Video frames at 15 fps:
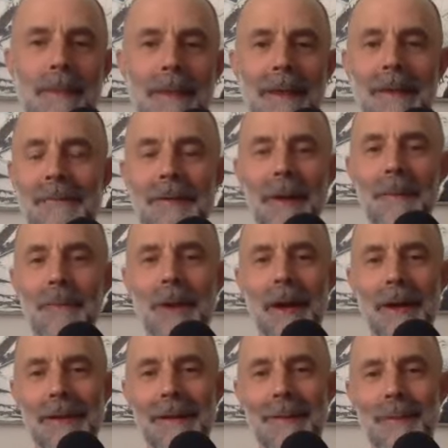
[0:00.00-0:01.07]
if I'm
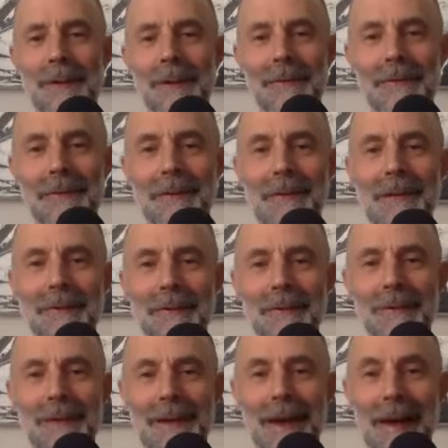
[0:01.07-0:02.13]
right in believing that there
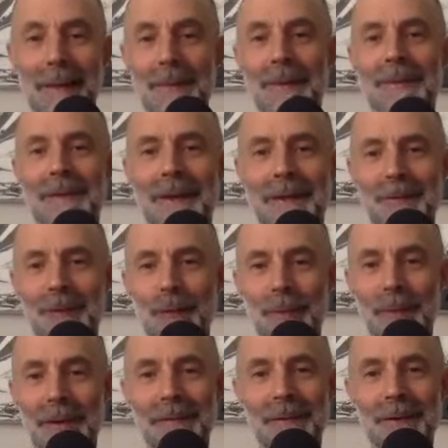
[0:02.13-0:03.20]
is a gap, because I do
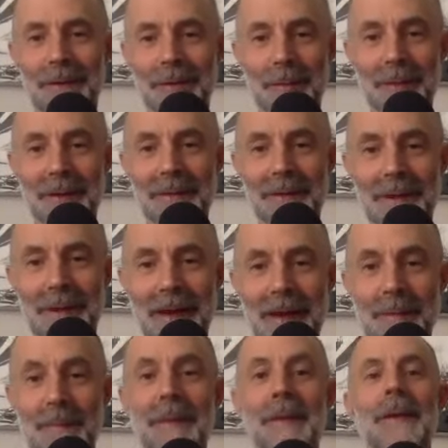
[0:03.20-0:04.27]
believe there is a bit of a
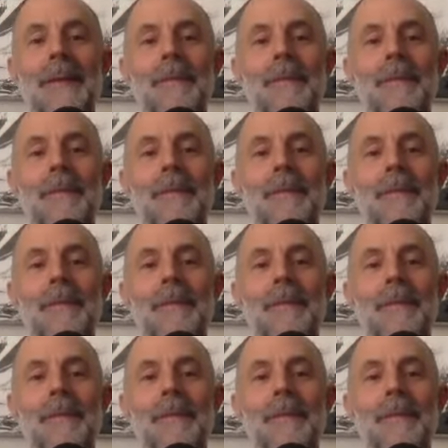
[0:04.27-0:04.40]
gap,